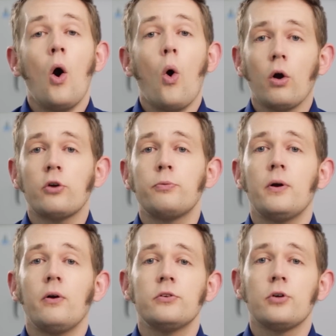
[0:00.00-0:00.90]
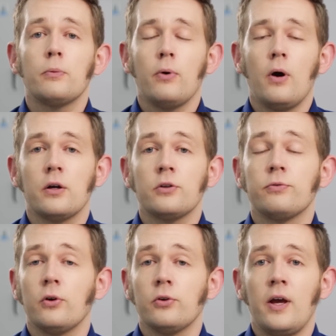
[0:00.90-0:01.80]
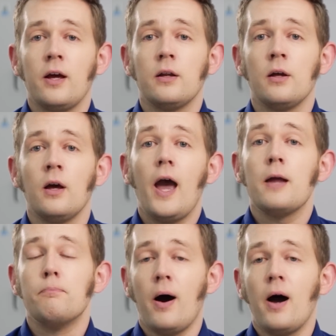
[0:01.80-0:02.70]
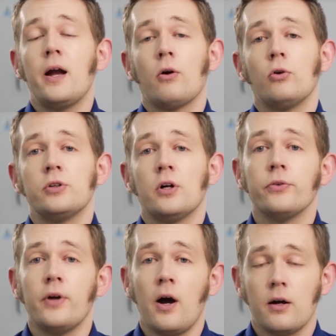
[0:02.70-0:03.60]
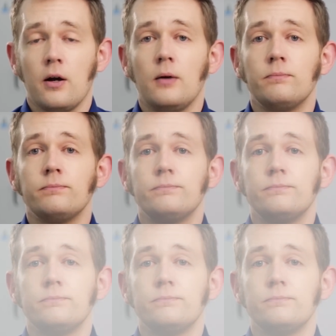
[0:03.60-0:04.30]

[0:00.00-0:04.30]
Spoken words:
or experience our products firsthand at buyaerogel.com.